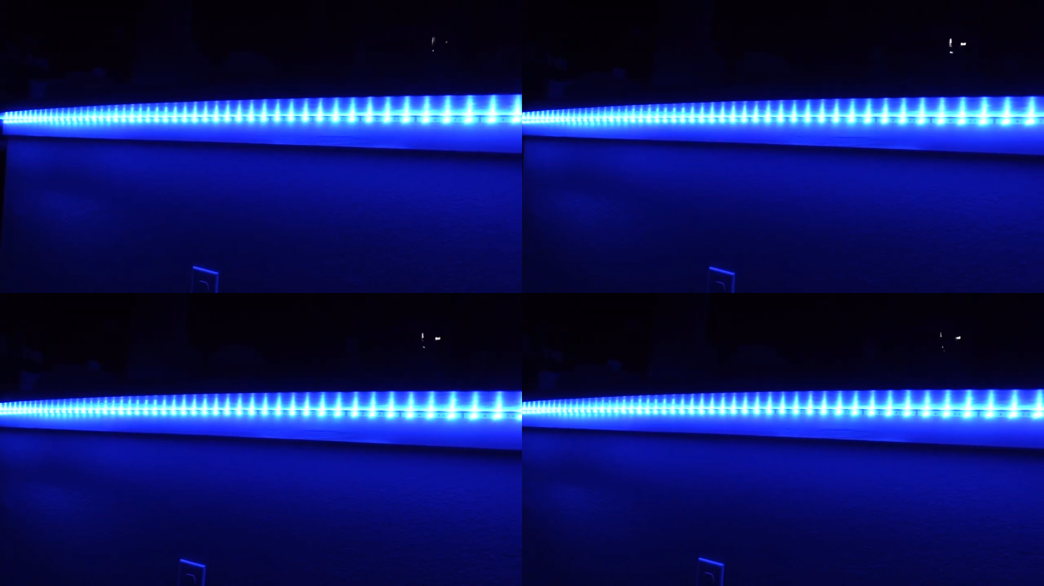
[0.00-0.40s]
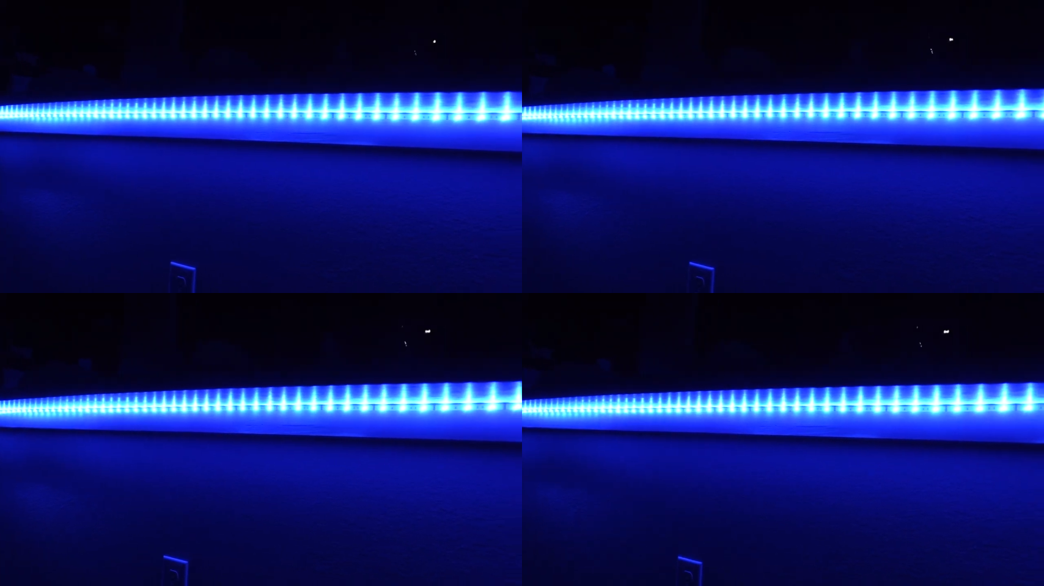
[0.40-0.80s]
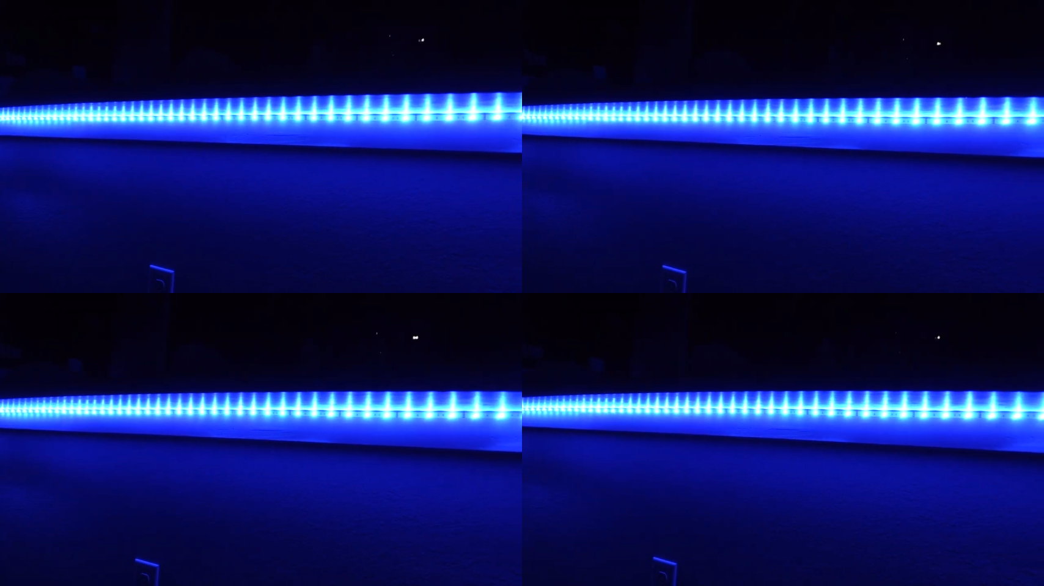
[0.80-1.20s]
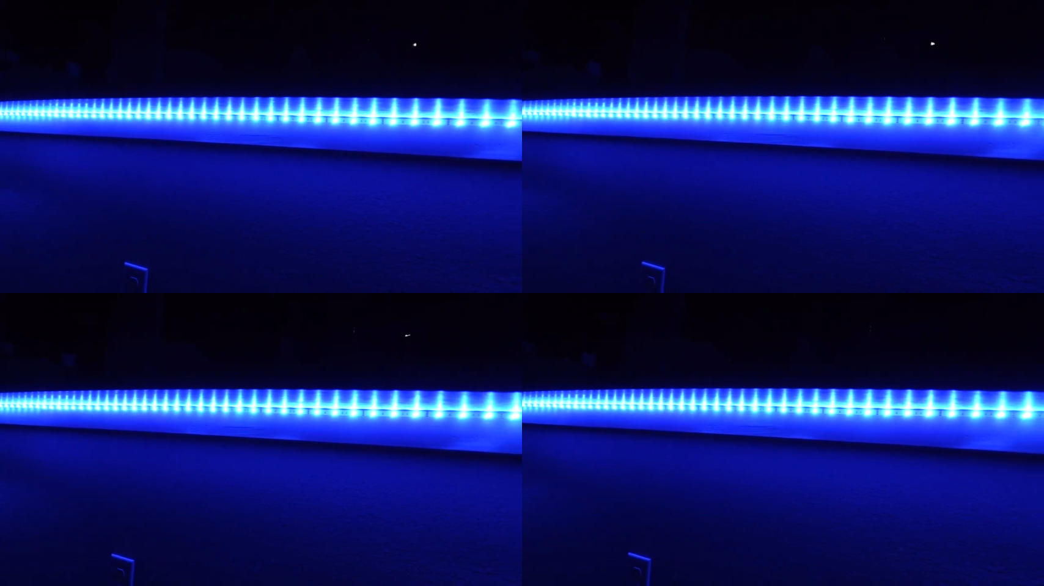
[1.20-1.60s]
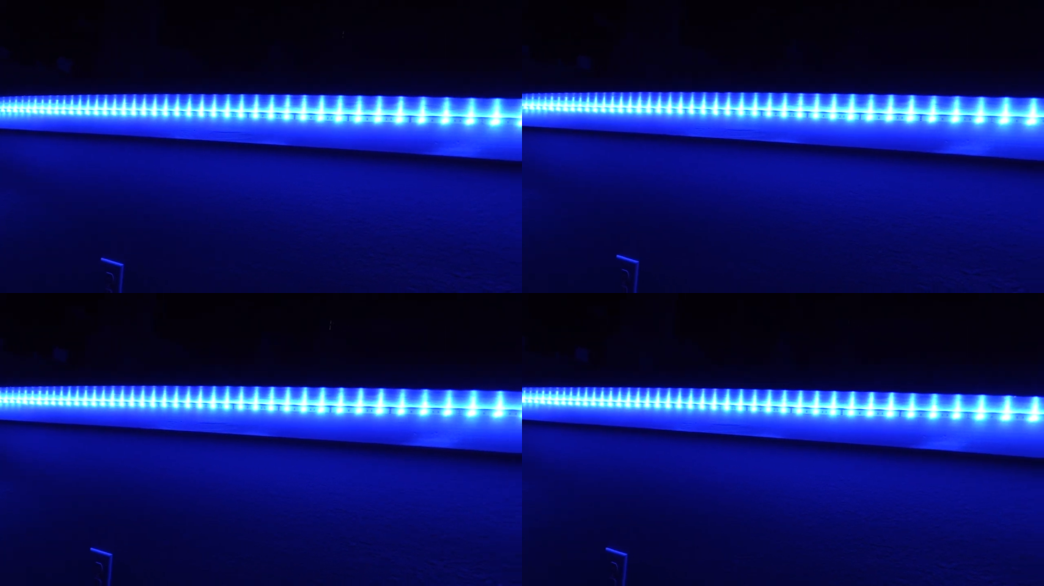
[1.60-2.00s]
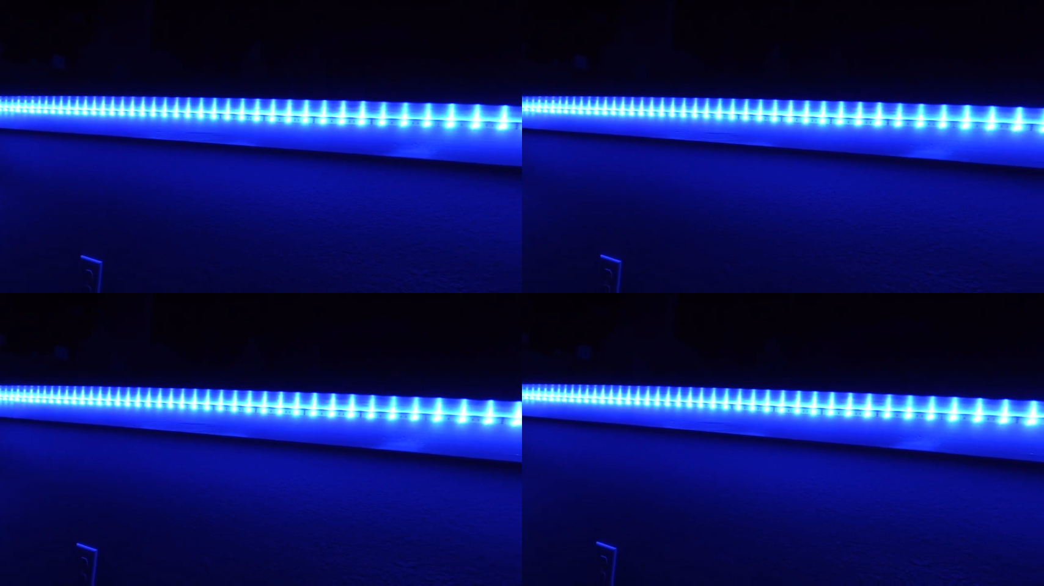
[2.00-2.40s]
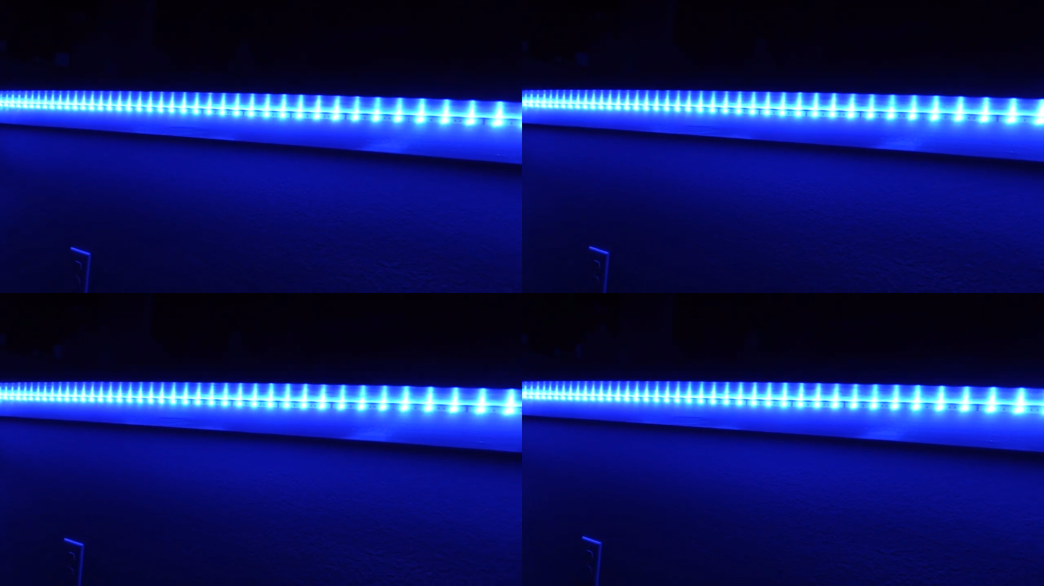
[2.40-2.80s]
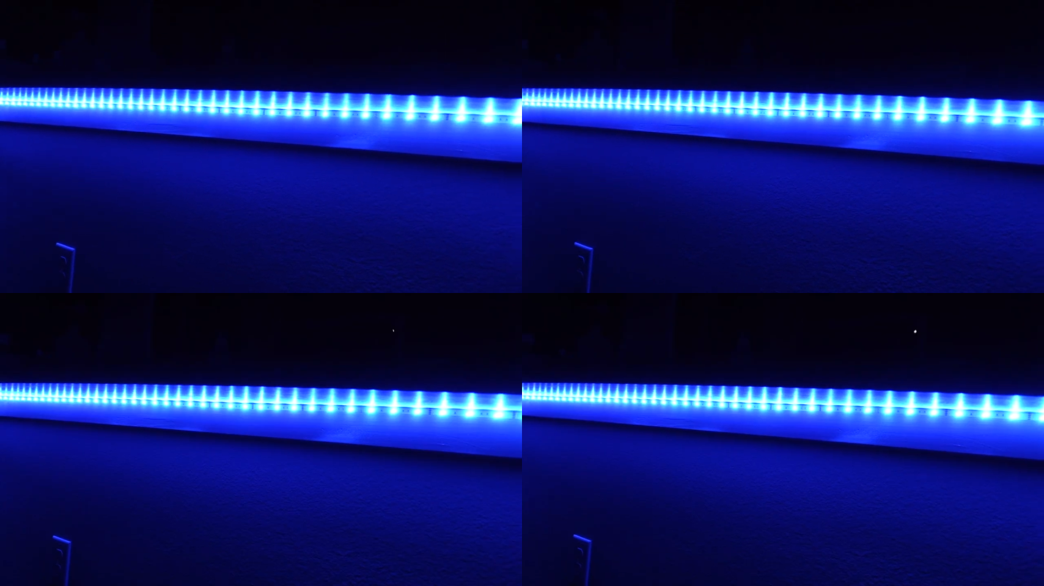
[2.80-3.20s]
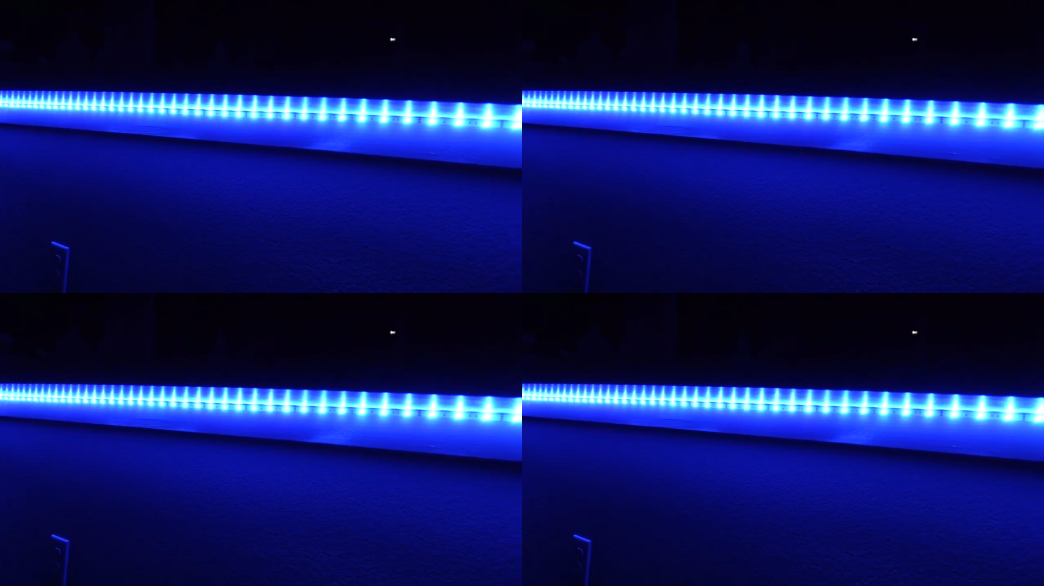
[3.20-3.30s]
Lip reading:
No face is visible, so there are no lips to read.